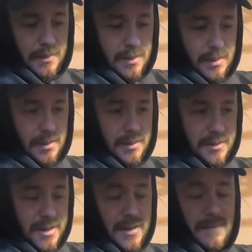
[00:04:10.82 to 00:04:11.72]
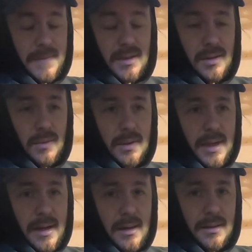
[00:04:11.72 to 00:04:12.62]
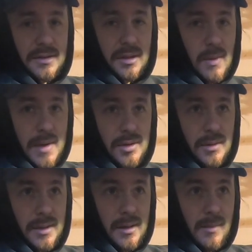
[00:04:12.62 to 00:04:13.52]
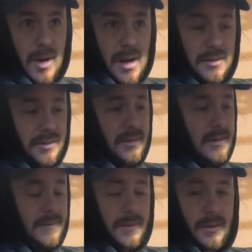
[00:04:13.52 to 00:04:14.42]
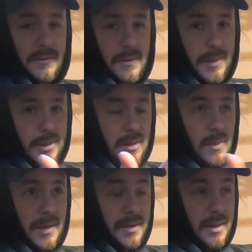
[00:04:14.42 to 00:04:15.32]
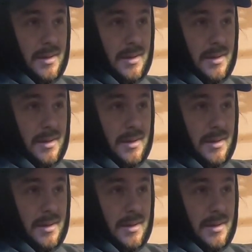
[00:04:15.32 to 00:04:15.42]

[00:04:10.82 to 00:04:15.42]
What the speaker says: the setup that you would get on a sequential gearbox, or if you're familiar with